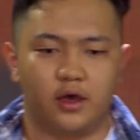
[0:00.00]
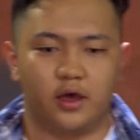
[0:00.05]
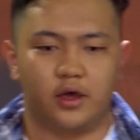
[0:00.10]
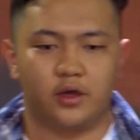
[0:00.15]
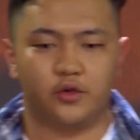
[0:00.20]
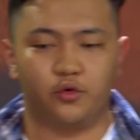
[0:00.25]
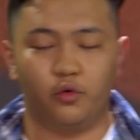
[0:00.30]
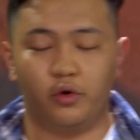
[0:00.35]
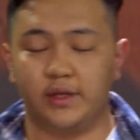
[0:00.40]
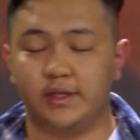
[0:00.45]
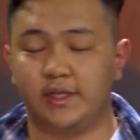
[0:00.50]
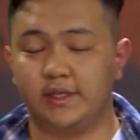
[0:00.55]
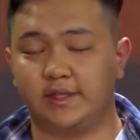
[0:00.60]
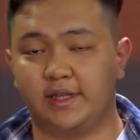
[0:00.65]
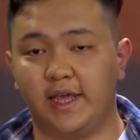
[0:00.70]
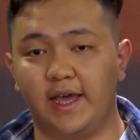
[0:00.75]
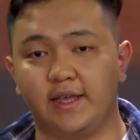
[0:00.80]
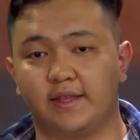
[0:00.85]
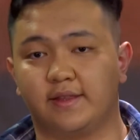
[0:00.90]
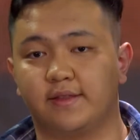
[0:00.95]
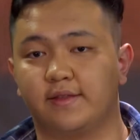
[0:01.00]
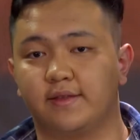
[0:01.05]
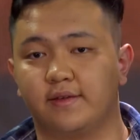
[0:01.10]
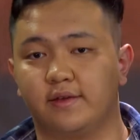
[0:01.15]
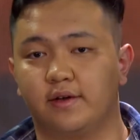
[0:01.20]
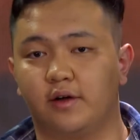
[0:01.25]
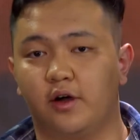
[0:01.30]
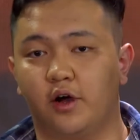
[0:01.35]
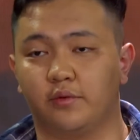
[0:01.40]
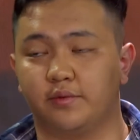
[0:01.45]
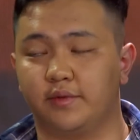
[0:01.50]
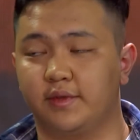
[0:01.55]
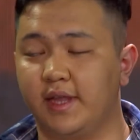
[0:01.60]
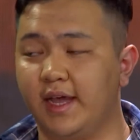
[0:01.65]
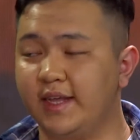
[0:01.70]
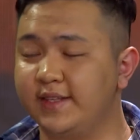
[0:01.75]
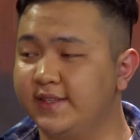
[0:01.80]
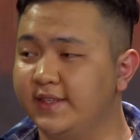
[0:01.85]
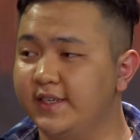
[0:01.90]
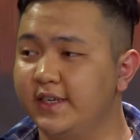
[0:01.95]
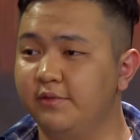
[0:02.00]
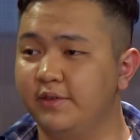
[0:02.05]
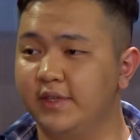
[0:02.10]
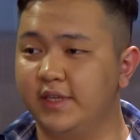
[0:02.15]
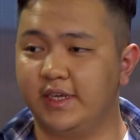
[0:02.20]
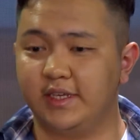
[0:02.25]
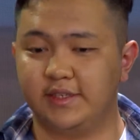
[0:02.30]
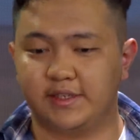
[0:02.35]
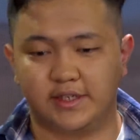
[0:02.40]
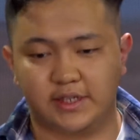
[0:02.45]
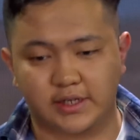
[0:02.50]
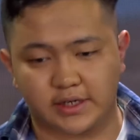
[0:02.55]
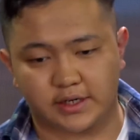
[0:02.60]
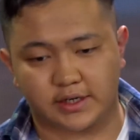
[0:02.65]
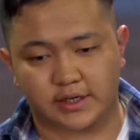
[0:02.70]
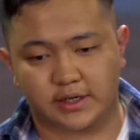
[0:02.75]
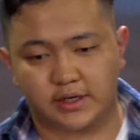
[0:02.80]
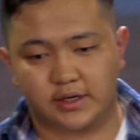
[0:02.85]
You want a date? Oh, that's even easier.